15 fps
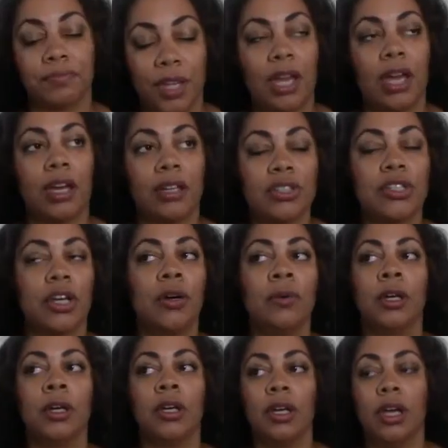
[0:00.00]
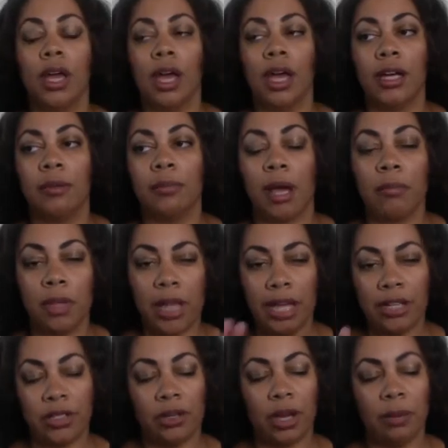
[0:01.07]
So I'm glad
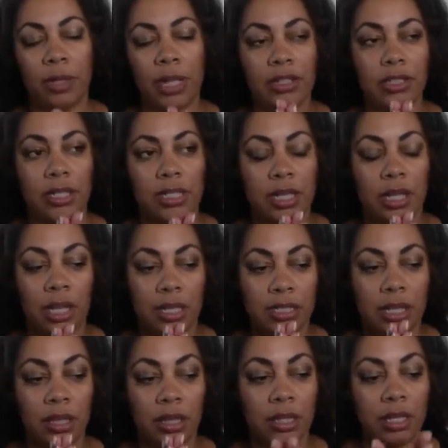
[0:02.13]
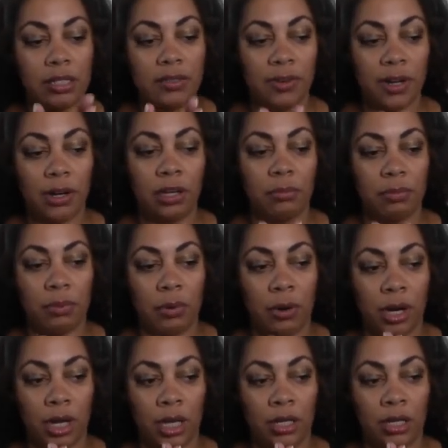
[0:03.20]
you just said that, because I think that is very
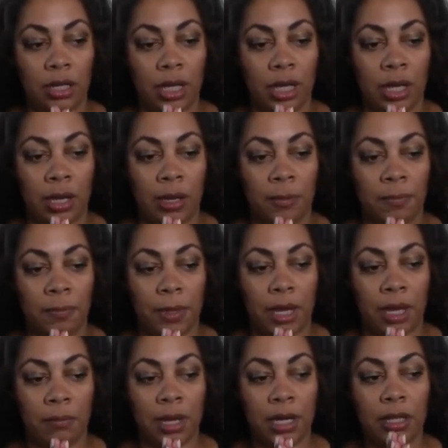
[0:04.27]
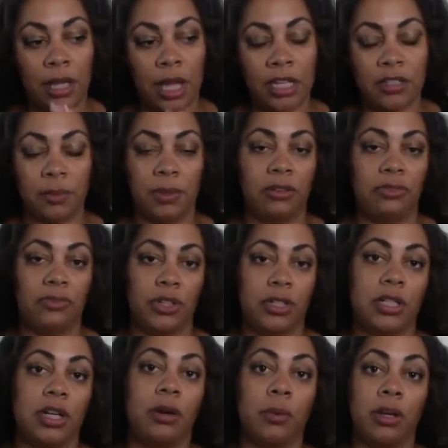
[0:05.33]
important. And my clients, when they first
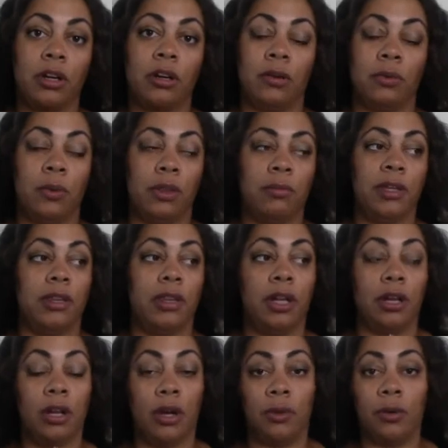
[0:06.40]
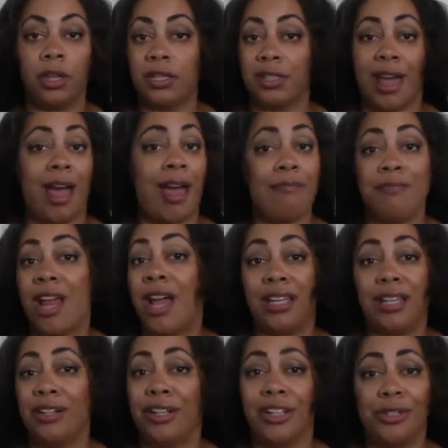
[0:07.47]
start working with me, they know this. I'm not
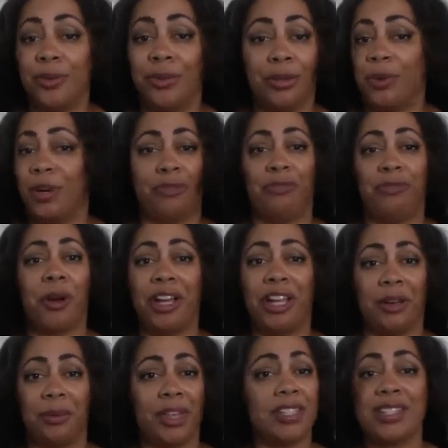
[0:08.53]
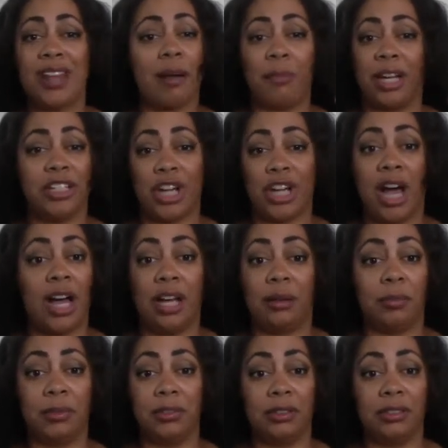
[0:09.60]
here to do the work for you. That's not my
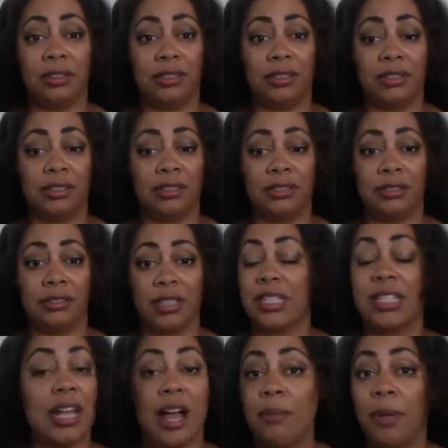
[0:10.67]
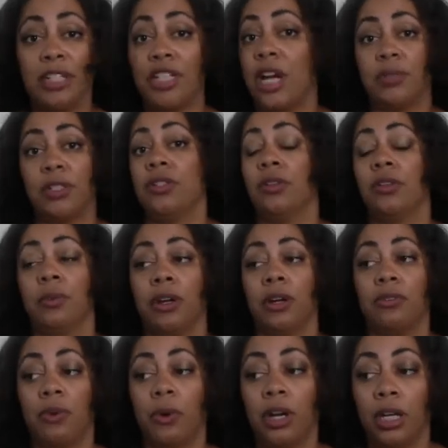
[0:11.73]
job. That's not my job to do the work
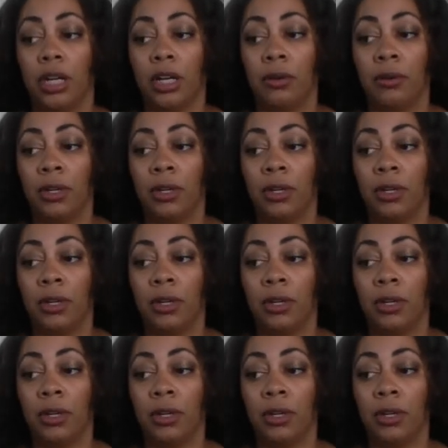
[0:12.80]
for you.